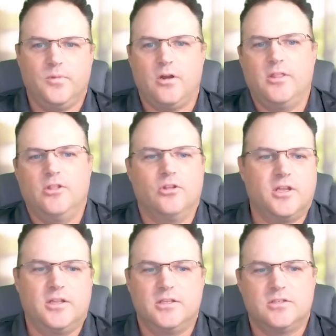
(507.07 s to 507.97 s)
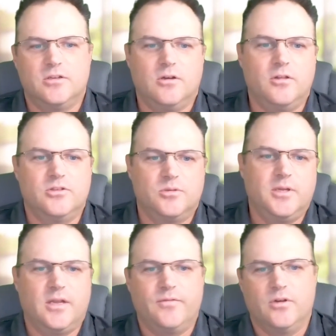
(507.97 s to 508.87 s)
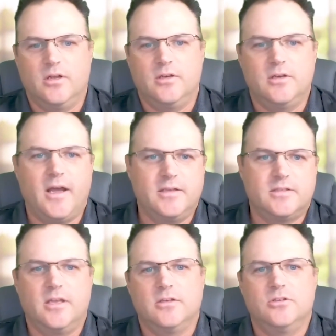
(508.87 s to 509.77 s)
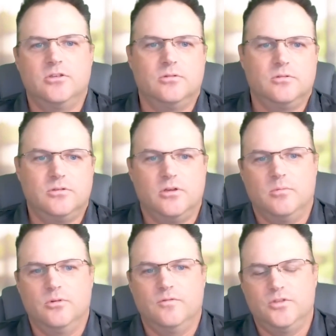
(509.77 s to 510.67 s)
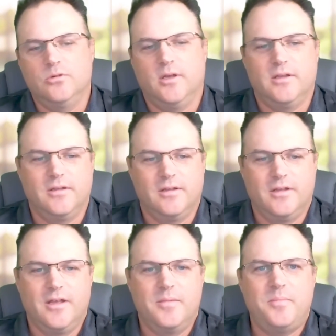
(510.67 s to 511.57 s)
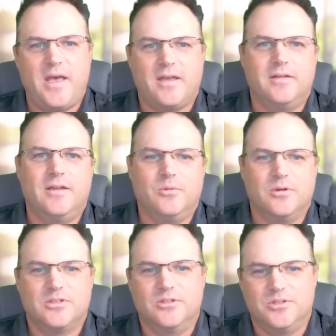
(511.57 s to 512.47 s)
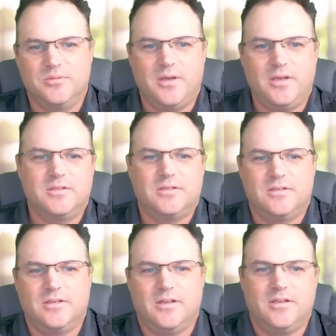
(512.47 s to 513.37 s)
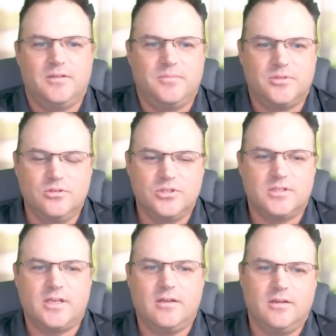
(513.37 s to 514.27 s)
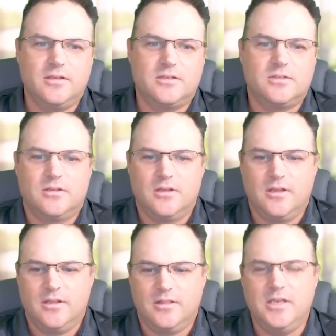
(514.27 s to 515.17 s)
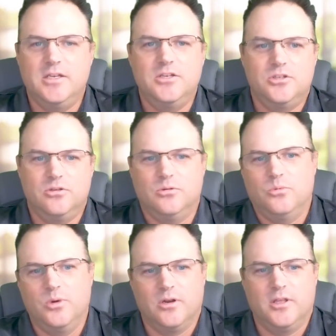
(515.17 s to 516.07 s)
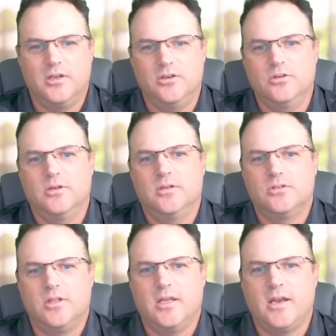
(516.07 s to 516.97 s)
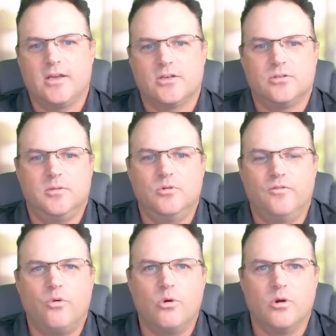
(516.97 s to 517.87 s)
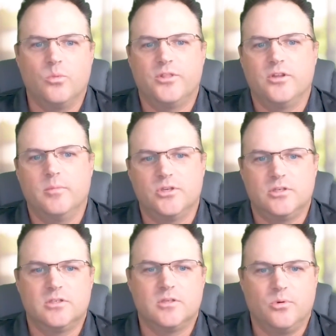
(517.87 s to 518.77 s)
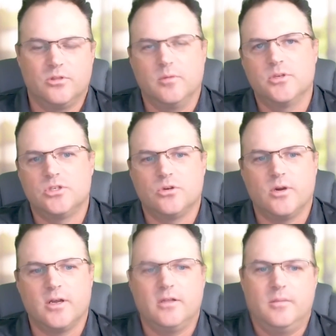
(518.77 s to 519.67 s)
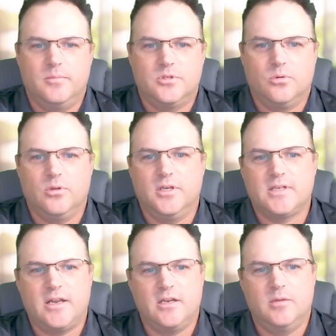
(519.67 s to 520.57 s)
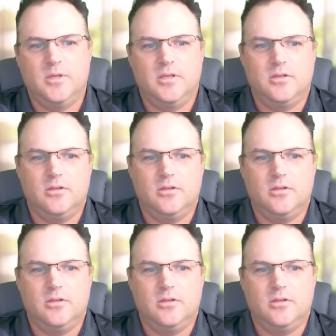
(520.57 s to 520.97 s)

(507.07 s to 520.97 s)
are they looking at this this would be kind of a nice thing to do to go move to a packet network solution-based solution set? They need to. When are they going to do it so they can actually move forward with their mission and support their mission correctly? So really excited to be,